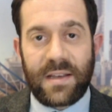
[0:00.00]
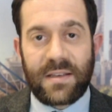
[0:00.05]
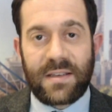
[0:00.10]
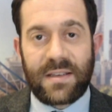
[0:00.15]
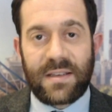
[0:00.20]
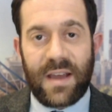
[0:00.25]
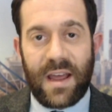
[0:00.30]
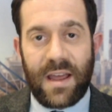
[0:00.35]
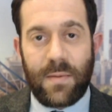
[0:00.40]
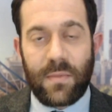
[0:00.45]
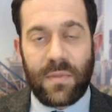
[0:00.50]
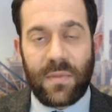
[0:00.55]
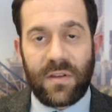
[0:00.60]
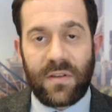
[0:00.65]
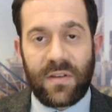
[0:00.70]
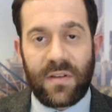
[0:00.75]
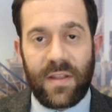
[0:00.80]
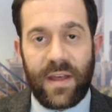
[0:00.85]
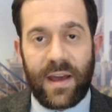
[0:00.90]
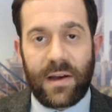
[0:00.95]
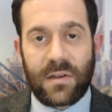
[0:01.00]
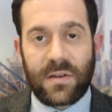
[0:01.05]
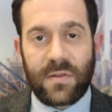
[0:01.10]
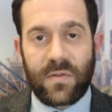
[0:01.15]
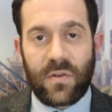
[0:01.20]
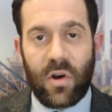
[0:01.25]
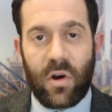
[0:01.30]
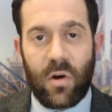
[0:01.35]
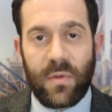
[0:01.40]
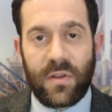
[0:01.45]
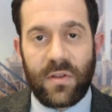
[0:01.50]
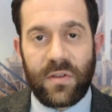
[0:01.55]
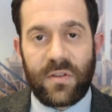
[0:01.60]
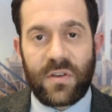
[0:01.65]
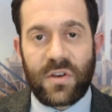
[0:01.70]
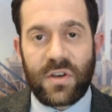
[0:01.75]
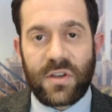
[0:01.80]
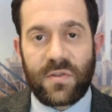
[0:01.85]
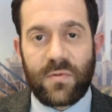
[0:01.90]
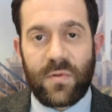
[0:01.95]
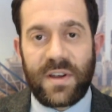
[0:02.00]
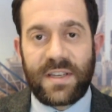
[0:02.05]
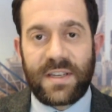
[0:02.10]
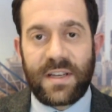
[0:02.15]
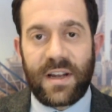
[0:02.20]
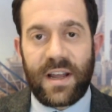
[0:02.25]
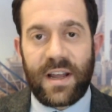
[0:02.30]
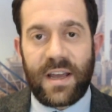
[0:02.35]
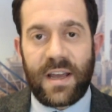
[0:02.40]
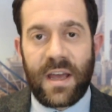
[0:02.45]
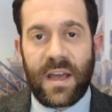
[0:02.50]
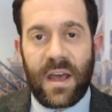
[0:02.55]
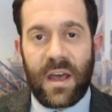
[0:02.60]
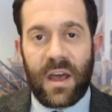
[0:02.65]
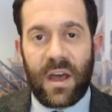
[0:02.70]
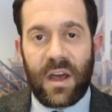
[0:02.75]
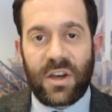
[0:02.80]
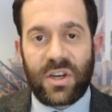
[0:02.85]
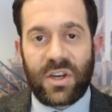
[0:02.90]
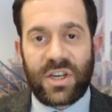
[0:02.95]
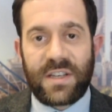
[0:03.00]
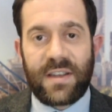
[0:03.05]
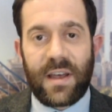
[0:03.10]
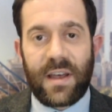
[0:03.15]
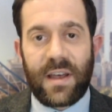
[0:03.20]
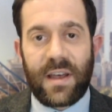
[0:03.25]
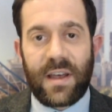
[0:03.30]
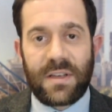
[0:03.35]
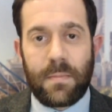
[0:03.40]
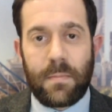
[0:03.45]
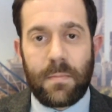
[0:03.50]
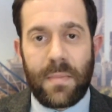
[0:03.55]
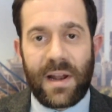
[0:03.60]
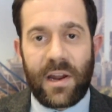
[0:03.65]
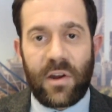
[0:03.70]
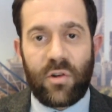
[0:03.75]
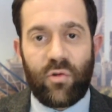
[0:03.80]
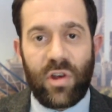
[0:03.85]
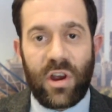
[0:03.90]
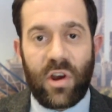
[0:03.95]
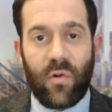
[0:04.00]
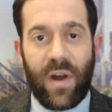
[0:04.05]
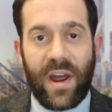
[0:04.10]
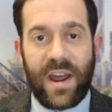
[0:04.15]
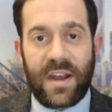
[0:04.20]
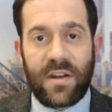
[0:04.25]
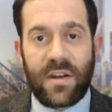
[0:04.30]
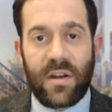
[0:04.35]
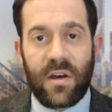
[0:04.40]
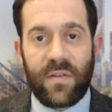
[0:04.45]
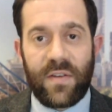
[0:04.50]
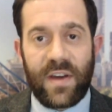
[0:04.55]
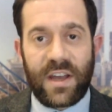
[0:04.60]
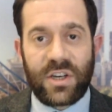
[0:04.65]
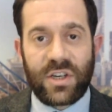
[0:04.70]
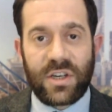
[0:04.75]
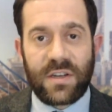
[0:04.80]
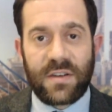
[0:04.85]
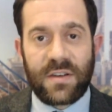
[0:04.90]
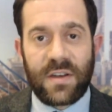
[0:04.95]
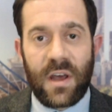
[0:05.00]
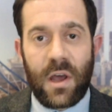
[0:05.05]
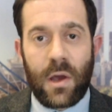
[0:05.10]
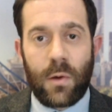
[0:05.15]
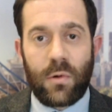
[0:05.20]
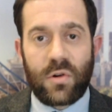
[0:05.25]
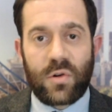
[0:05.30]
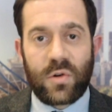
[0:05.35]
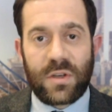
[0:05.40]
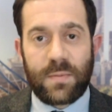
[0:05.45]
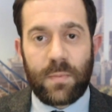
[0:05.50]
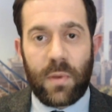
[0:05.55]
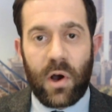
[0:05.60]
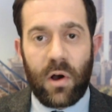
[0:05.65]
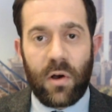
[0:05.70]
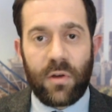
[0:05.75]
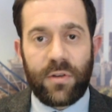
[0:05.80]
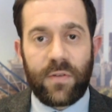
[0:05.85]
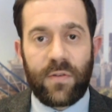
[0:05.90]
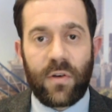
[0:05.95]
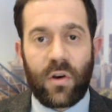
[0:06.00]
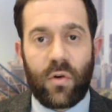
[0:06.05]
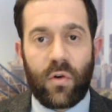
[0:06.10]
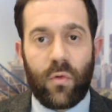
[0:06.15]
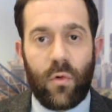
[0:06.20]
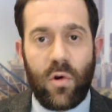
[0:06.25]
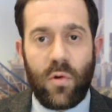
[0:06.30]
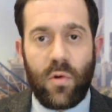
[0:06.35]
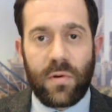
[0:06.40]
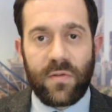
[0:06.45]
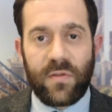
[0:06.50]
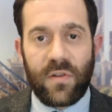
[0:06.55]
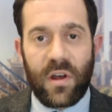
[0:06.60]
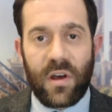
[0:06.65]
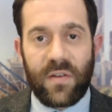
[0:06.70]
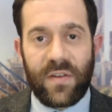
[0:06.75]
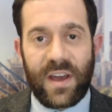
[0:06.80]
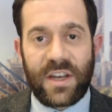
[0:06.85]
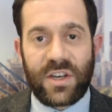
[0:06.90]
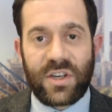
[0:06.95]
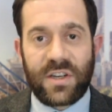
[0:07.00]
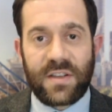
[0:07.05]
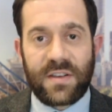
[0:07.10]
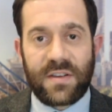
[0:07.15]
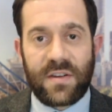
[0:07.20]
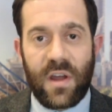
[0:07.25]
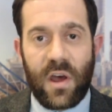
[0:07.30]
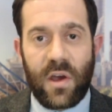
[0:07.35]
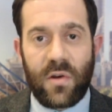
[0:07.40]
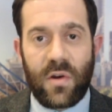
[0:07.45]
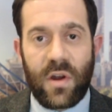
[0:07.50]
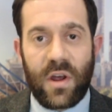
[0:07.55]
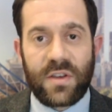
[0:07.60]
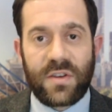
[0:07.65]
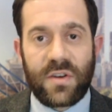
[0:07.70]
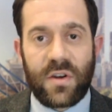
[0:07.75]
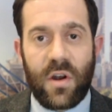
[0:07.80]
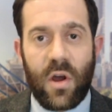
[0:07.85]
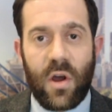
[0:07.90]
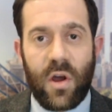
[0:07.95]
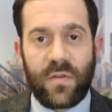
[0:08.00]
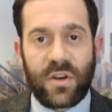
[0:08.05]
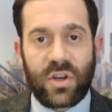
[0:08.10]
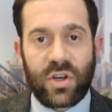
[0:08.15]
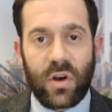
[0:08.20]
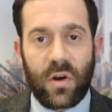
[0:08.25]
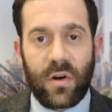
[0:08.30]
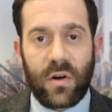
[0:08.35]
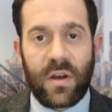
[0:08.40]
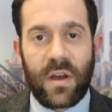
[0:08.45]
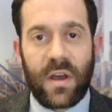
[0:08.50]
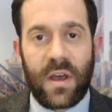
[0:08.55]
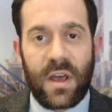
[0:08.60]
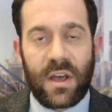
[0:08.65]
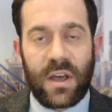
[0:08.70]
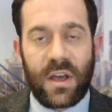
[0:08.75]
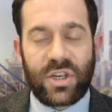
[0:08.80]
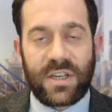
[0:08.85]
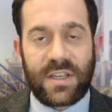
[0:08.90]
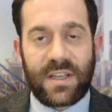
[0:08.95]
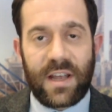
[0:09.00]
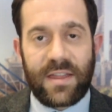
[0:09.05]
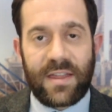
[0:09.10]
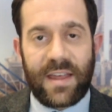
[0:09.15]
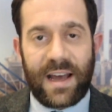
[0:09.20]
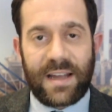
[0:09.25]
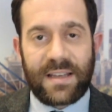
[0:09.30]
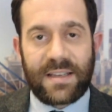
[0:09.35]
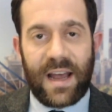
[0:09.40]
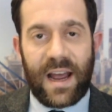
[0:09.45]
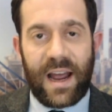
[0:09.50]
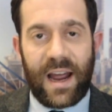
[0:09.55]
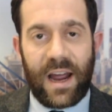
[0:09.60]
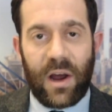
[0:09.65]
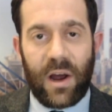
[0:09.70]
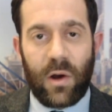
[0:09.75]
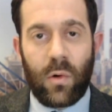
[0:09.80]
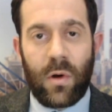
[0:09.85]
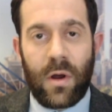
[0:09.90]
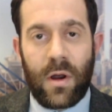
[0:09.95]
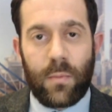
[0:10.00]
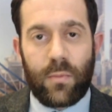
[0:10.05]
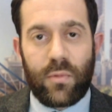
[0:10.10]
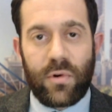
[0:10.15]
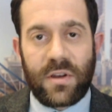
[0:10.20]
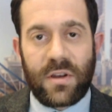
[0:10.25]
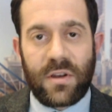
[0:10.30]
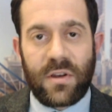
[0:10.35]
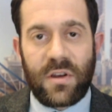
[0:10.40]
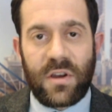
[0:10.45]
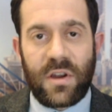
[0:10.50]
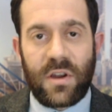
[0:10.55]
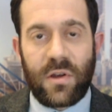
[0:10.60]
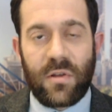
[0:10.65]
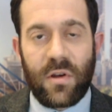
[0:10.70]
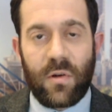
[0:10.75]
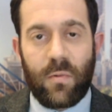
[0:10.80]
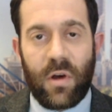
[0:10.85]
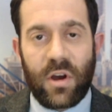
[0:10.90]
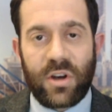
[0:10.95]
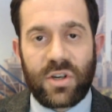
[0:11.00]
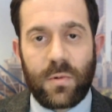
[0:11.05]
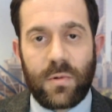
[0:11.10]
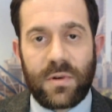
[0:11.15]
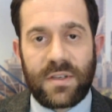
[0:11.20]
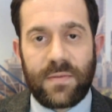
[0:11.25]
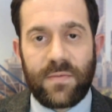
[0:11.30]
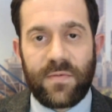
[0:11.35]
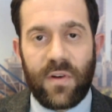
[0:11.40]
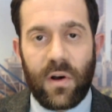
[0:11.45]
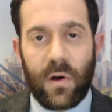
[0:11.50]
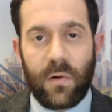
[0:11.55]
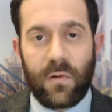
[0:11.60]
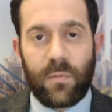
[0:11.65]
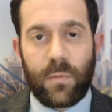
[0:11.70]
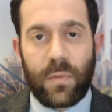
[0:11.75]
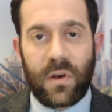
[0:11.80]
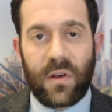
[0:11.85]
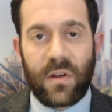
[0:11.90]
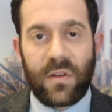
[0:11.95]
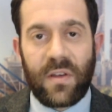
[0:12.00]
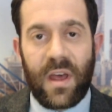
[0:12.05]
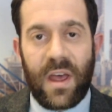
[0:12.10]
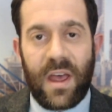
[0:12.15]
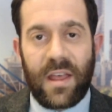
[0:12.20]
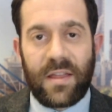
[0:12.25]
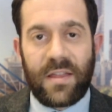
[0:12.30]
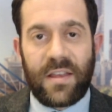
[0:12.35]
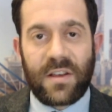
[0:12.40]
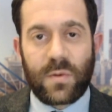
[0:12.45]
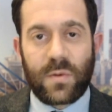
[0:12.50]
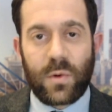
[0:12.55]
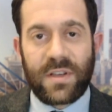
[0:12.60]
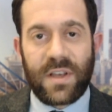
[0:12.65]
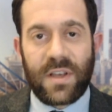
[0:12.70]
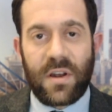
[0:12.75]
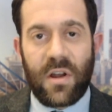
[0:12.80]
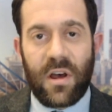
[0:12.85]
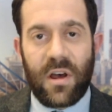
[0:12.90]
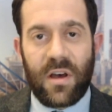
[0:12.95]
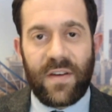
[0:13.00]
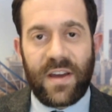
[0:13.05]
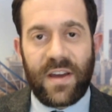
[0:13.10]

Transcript: May's statement in the House of Commons just recently, she said it was a military-grade nerve agent, which was part of a group of nerve agents known as Novichok. And she said that's how Britain knew that Russia was involved, because this was a